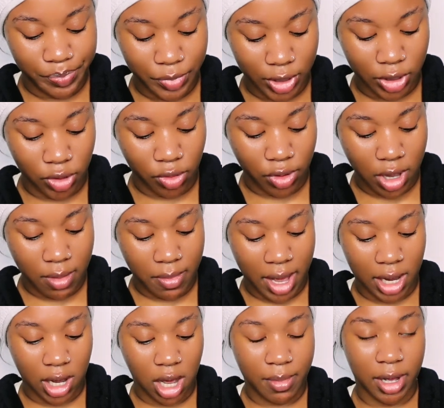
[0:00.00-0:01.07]
so it
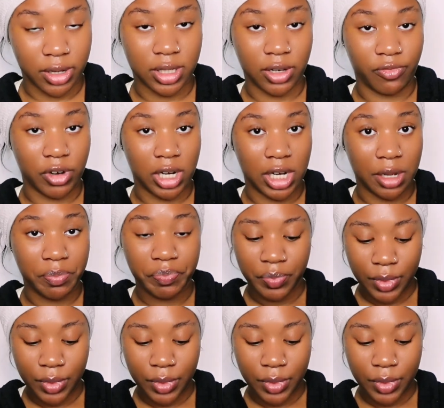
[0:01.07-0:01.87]
might come out differently.